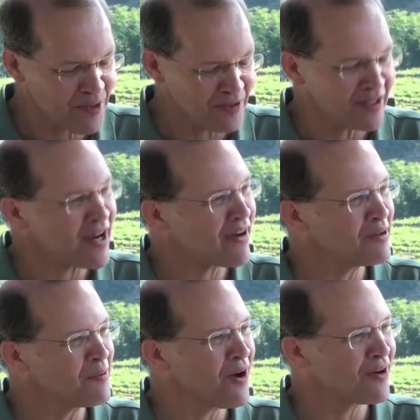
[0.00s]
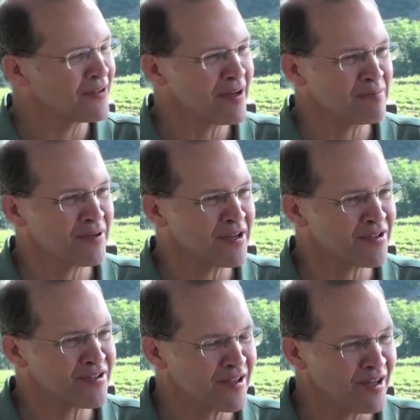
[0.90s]
quote that Harry Waugh, a great
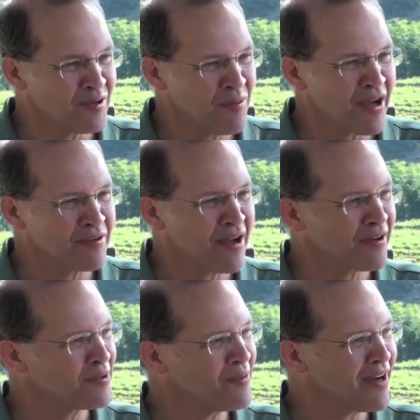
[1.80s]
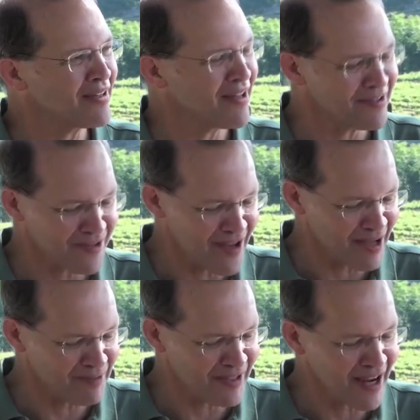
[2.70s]
British wine writer and wine taster,
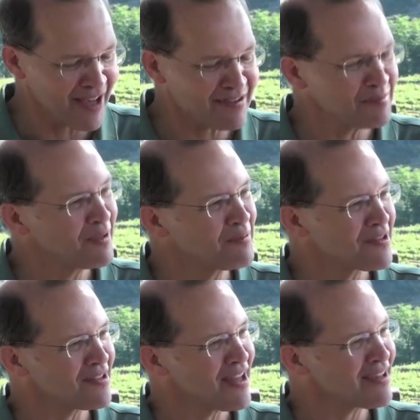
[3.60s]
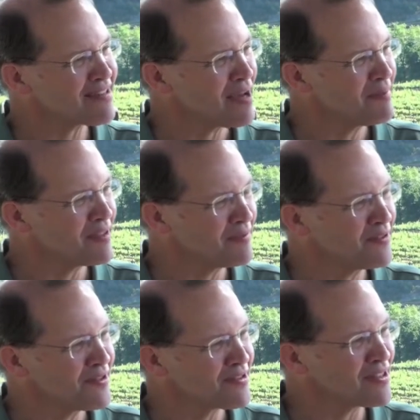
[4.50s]
had when they asked him when was the last time he
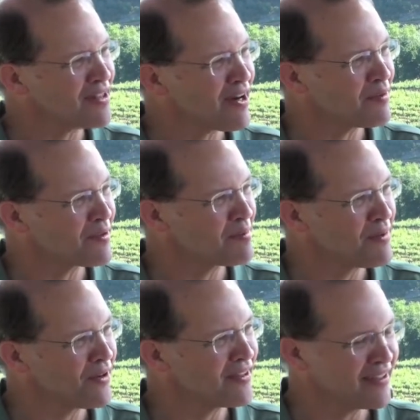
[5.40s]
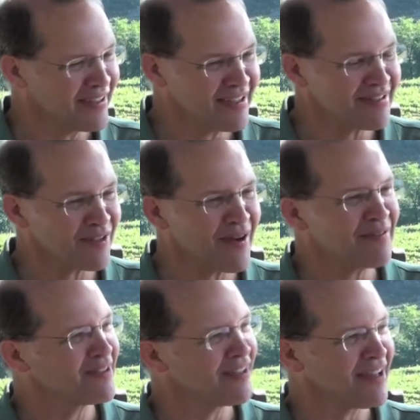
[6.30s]
confused a claret with a burgundy, and he said, "Oh, I
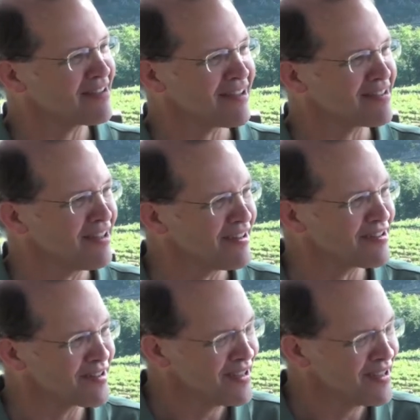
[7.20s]
haven't done that since lunch."